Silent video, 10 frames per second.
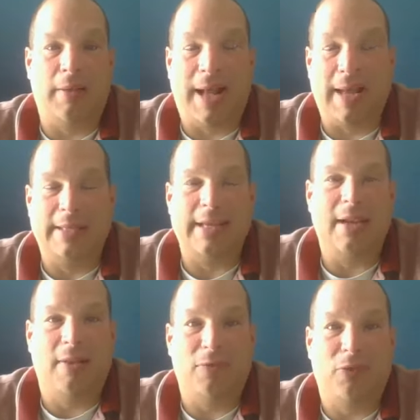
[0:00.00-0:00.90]

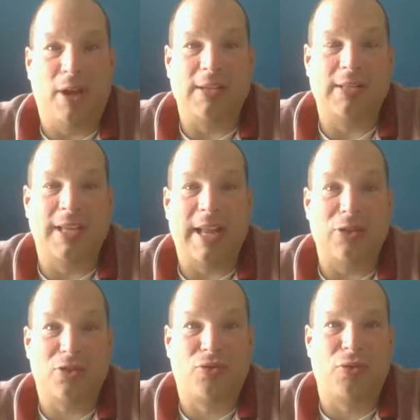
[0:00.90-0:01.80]
idea of Christ and
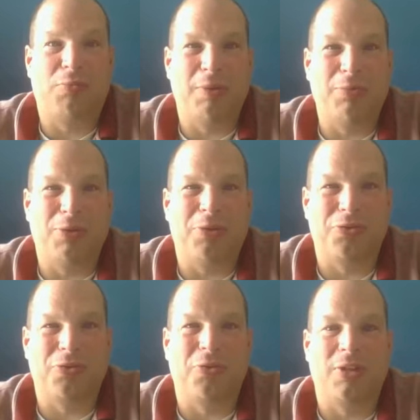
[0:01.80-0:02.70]
that truth, biblical
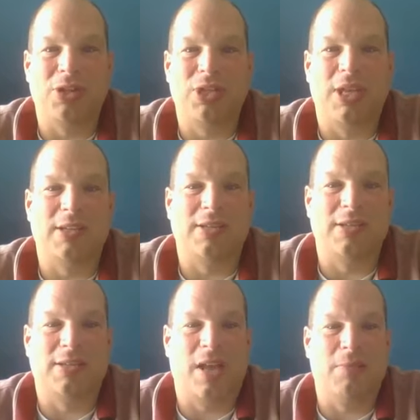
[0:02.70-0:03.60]
truth that Jesus
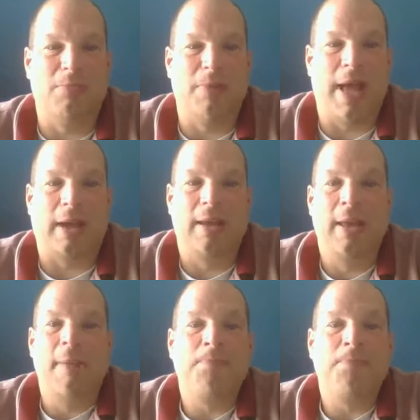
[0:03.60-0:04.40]
is coming back.